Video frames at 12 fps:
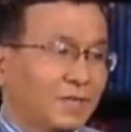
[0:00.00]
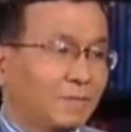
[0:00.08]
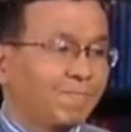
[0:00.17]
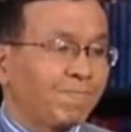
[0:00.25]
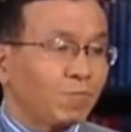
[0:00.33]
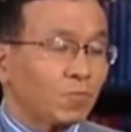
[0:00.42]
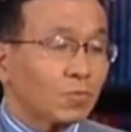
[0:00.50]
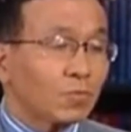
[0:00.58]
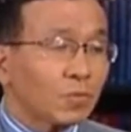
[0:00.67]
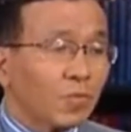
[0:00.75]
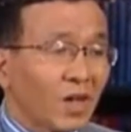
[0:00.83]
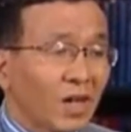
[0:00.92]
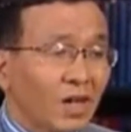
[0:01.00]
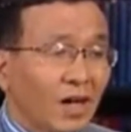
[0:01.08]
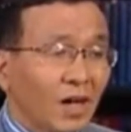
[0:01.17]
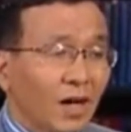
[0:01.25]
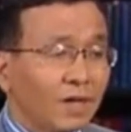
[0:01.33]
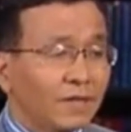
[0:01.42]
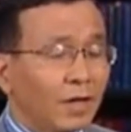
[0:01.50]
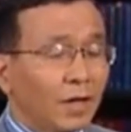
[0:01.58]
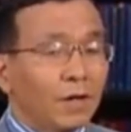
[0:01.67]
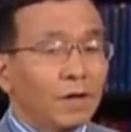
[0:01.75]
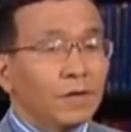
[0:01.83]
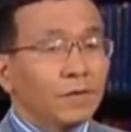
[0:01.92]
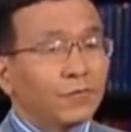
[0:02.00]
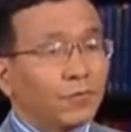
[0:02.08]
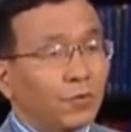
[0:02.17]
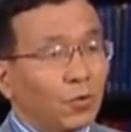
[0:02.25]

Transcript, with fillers: North American capitalist society